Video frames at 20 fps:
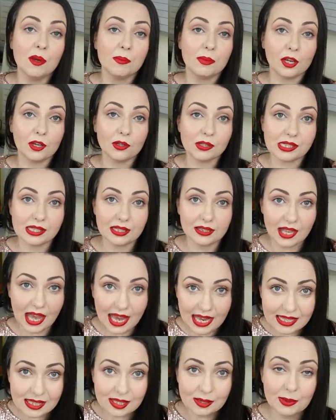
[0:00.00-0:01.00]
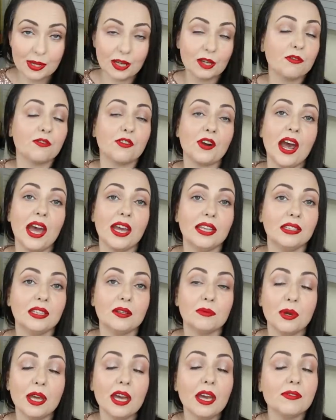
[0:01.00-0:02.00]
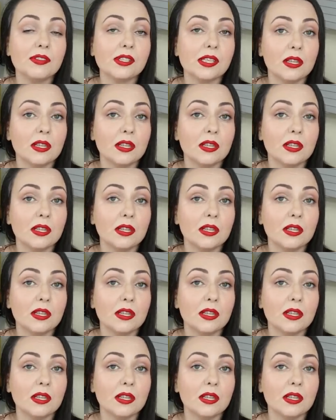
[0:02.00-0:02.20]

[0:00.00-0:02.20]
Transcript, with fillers: because last week Friday we have